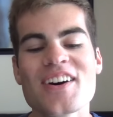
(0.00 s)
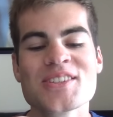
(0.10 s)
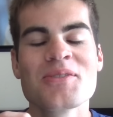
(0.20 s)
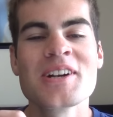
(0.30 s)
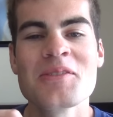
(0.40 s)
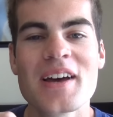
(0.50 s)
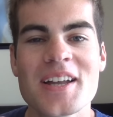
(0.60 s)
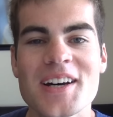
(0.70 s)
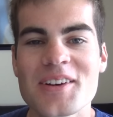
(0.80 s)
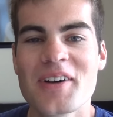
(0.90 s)
I was wondering why
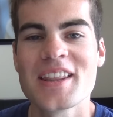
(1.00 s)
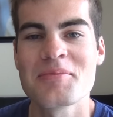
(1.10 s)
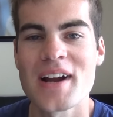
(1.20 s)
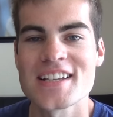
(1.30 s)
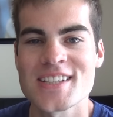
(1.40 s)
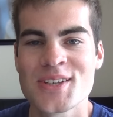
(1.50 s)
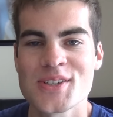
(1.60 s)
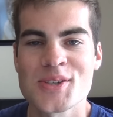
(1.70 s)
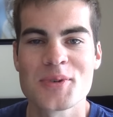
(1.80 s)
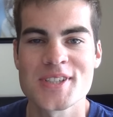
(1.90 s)
the why the
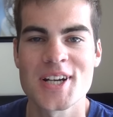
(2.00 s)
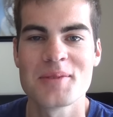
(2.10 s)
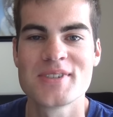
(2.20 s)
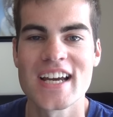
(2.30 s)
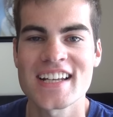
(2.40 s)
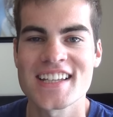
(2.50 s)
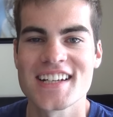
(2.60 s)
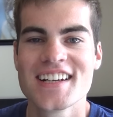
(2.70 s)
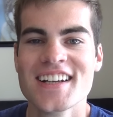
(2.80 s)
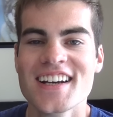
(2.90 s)
prosecution wasn't
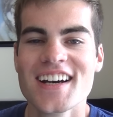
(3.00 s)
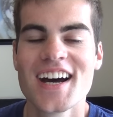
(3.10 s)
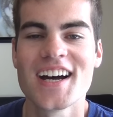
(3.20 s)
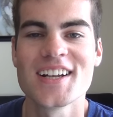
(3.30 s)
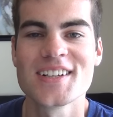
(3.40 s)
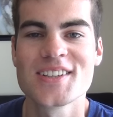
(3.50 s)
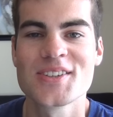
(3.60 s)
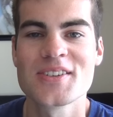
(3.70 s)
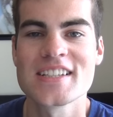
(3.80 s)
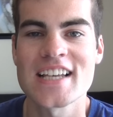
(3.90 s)
objecting uh,
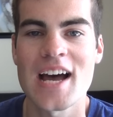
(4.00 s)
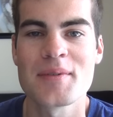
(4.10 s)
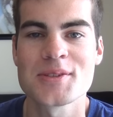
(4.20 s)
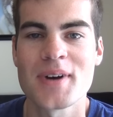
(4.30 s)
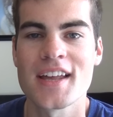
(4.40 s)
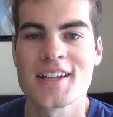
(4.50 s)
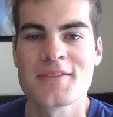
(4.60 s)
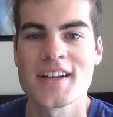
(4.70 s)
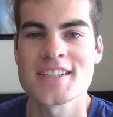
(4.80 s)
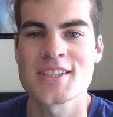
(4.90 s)
to these comments by the
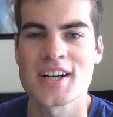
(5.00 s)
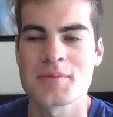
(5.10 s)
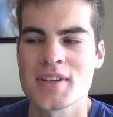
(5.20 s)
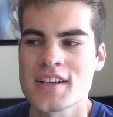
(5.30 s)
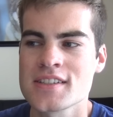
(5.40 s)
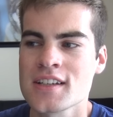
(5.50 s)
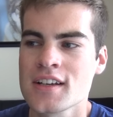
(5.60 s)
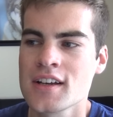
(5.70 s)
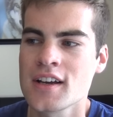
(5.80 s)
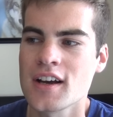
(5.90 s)
defense attorney because
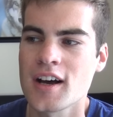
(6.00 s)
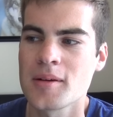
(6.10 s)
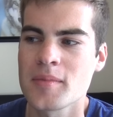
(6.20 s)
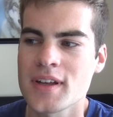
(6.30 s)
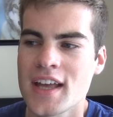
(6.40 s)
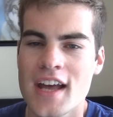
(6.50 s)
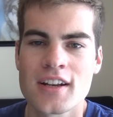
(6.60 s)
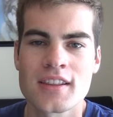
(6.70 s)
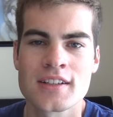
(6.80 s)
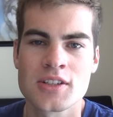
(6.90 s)
um, it had
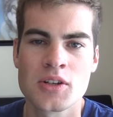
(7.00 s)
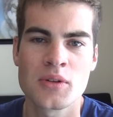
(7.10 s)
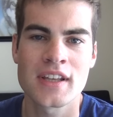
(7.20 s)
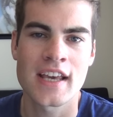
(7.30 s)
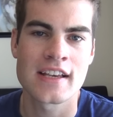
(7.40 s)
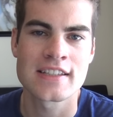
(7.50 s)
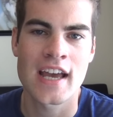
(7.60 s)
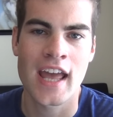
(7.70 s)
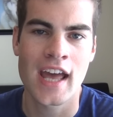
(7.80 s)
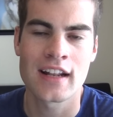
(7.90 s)
nothing to do with the case
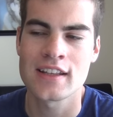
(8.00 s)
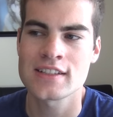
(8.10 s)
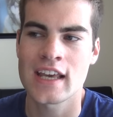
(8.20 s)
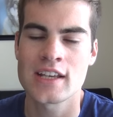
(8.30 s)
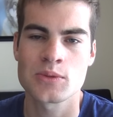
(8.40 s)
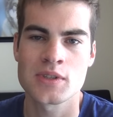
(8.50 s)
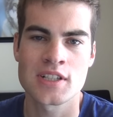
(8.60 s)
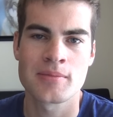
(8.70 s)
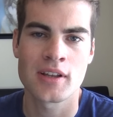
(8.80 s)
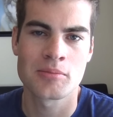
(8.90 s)
at hand. This case
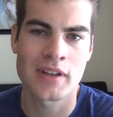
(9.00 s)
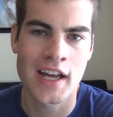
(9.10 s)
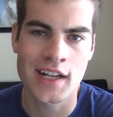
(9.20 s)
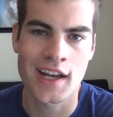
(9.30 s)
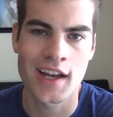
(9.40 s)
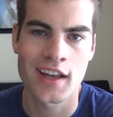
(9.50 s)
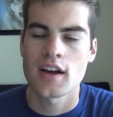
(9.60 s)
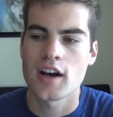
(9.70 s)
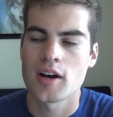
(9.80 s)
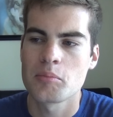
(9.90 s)
wasn't about the blind guy.
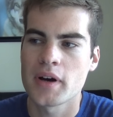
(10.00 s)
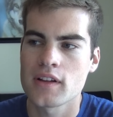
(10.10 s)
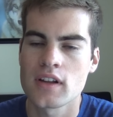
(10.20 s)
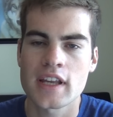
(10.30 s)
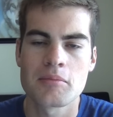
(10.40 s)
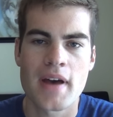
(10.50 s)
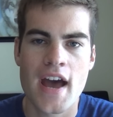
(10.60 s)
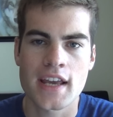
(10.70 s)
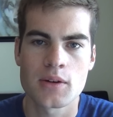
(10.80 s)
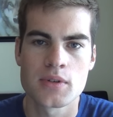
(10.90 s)
Um, but looking
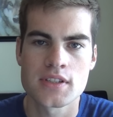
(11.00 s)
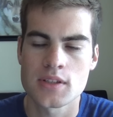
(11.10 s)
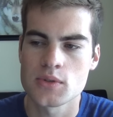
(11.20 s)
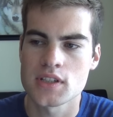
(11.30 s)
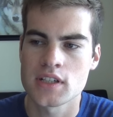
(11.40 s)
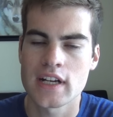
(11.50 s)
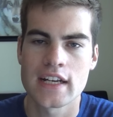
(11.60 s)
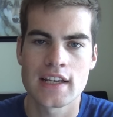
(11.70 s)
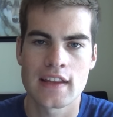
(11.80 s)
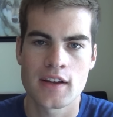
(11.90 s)
back, it was it was a good
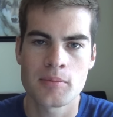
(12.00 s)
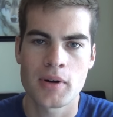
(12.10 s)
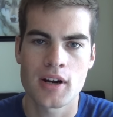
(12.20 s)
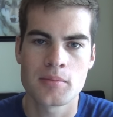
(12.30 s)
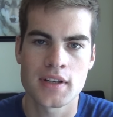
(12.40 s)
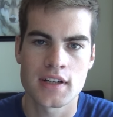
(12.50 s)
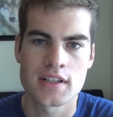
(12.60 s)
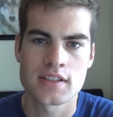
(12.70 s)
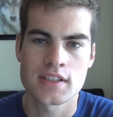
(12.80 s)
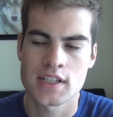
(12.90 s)
idea on their part
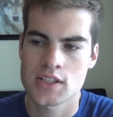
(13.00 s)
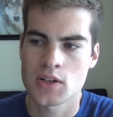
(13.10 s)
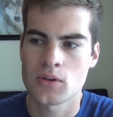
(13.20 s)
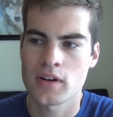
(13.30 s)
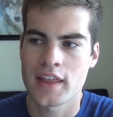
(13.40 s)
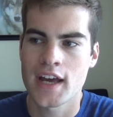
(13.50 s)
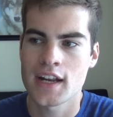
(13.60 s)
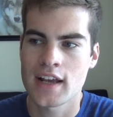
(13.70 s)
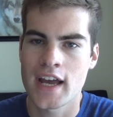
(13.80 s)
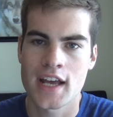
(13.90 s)
because it showed
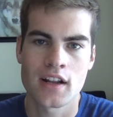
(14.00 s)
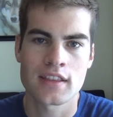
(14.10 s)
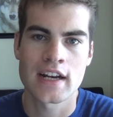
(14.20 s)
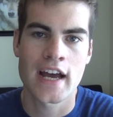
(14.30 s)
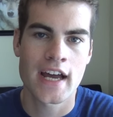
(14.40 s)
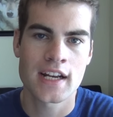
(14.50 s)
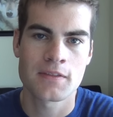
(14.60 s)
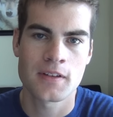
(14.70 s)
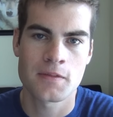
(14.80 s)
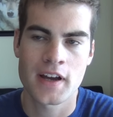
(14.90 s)
that I had nothing to hide
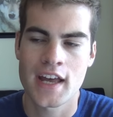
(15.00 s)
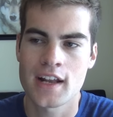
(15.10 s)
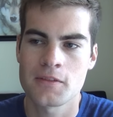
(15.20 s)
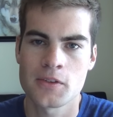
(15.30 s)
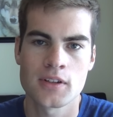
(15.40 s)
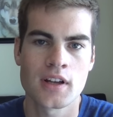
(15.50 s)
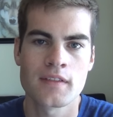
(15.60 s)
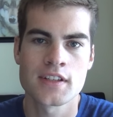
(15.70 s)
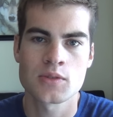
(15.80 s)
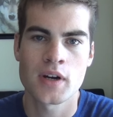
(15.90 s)
if, if I had to field all
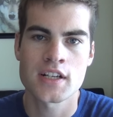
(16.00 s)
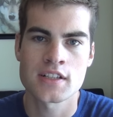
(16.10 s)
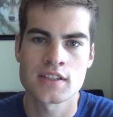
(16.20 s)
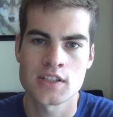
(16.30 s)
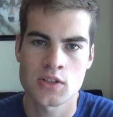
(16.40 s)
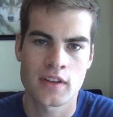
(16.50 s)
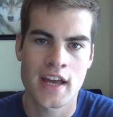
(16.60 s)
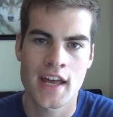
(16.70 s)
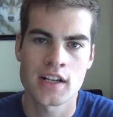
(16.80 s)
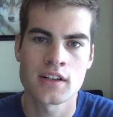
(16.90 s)
these questions and show that
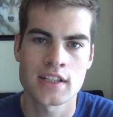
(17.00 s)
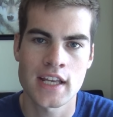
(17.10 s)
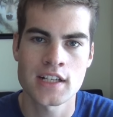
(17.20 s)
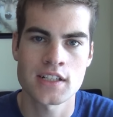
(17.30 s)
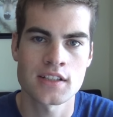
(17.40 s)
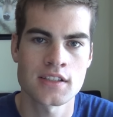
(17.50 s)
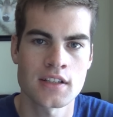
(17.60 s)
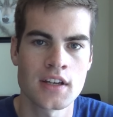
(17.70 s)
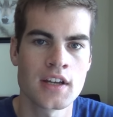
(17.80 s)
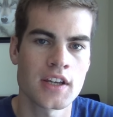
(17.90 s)
I had good
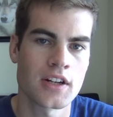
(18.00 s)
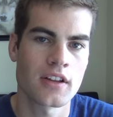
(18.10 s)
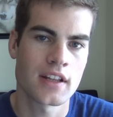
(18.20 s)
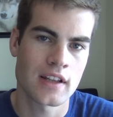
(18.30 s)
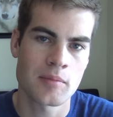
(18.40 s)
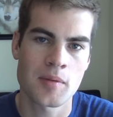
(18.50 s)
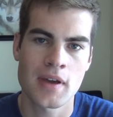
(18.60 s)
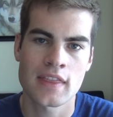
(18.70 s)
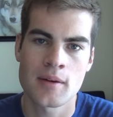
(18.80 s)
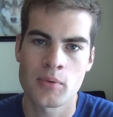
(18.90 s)
intentions. You know, and then let me
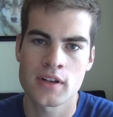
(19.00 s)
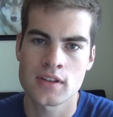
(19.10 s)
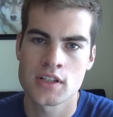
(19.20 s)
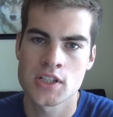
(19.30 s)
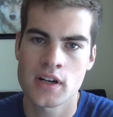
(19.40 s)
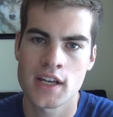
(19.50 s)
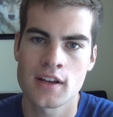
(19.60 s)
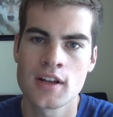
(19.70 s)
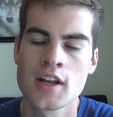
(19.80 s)
make that point to the jury.